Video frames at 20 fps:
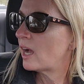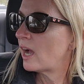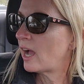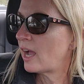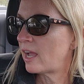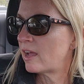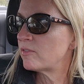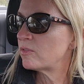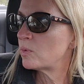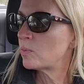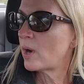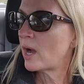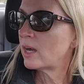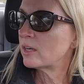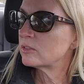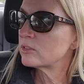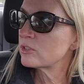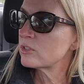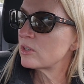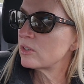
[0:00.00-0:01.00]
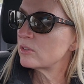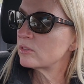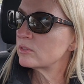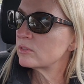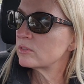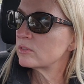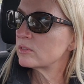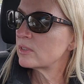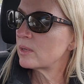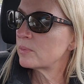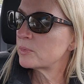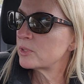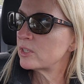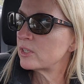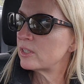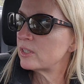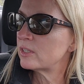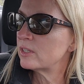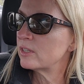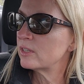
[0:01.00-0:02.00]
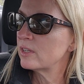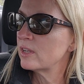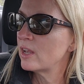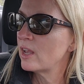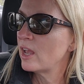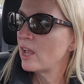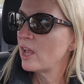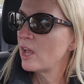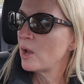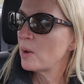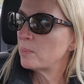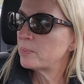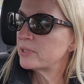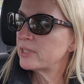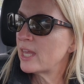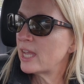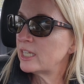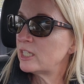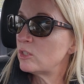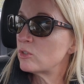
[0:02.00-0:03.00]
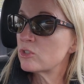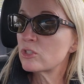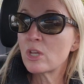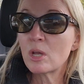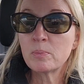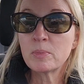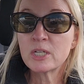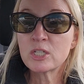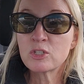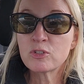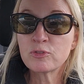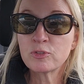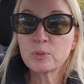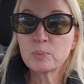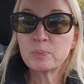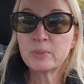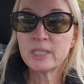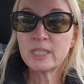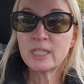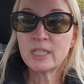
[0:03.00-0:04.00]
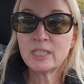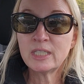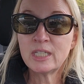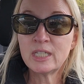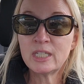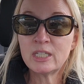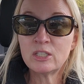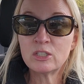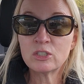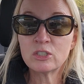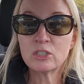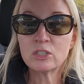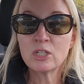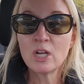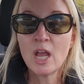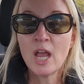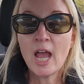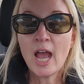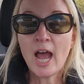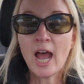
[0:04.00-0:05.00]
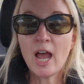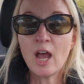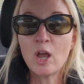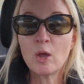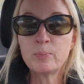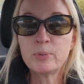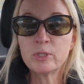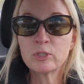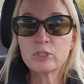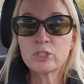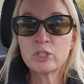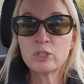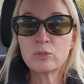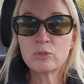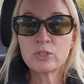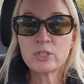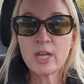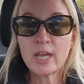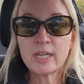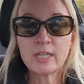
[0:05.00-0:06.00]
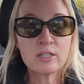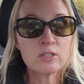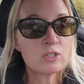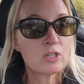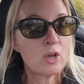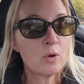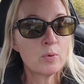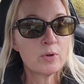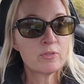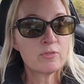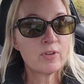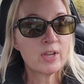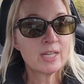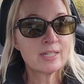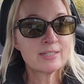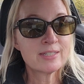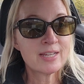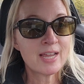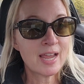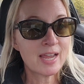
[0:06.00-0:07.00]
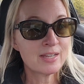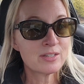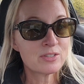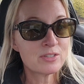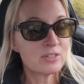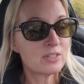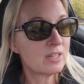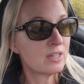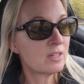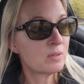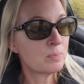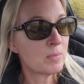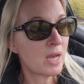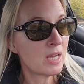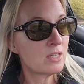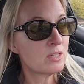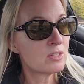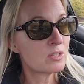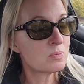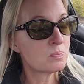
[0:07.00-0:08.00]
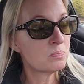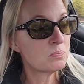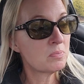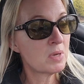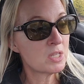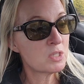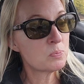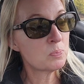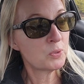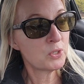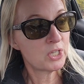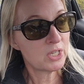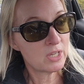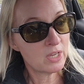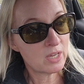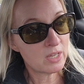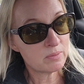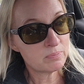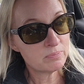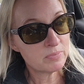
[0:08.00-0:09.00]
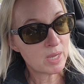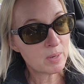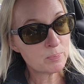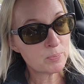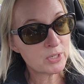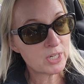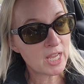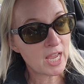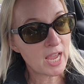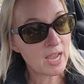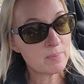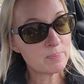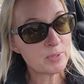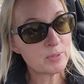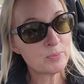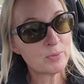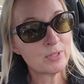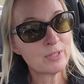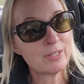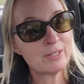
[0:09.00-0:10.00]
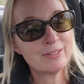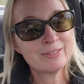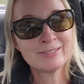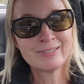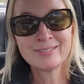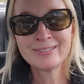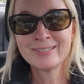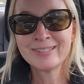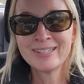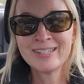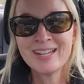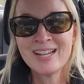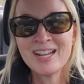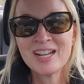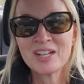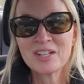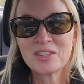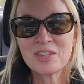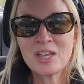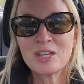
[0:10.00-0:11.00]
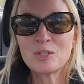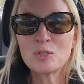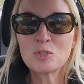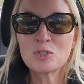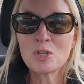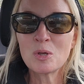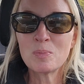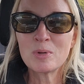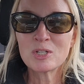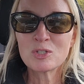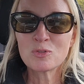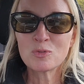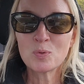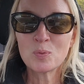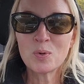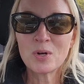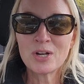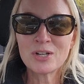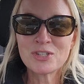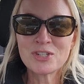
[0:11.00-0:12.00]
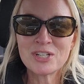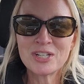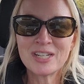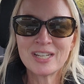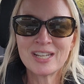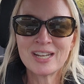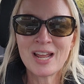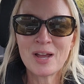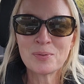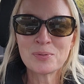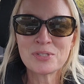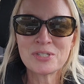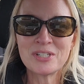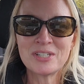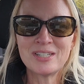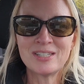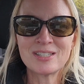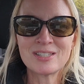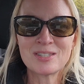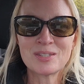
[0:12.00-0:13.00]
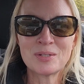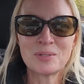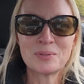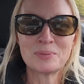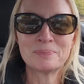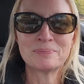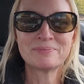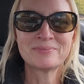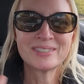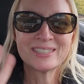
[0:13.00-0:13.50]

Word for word: I have a while, so I'm good. But thank you so much for being here. I hope your Tuesday is going fantastic. Mine is mine's pretty good. I'm pretty happy with it. And thank you so much for watching, and I will see you again soon.